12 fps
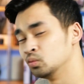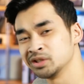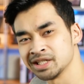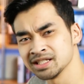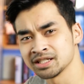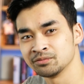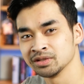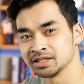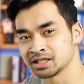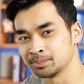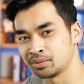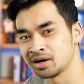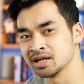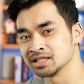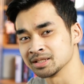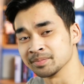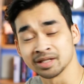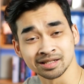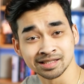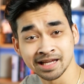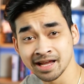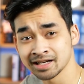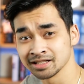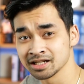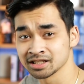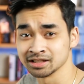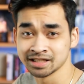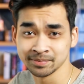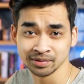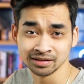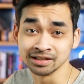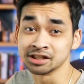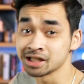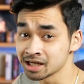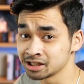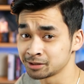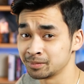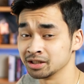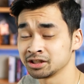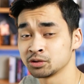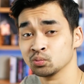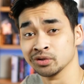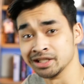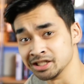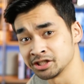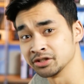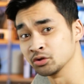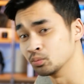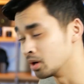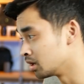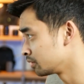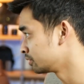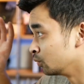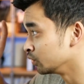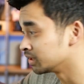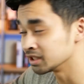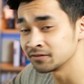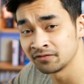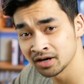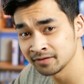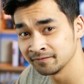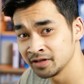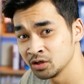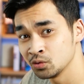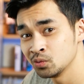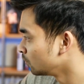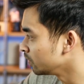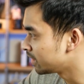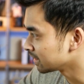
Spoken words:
which isn't really surprising because Canon doesn't typically change much with each new model. With this front view, we